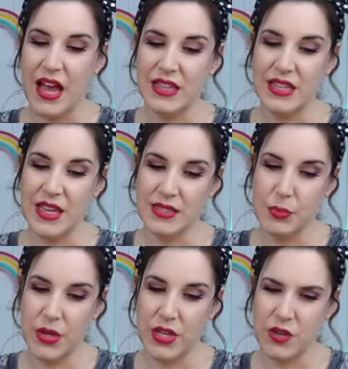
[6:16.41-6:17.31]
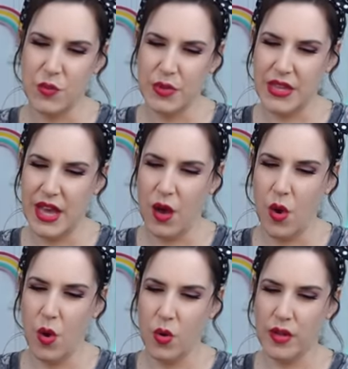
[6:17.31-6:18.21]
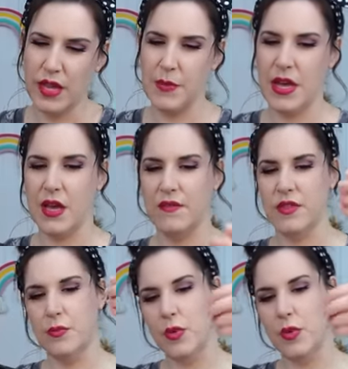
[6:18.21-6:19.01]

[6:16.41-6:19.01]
I think that's pretty cute, but that whole gimmick of the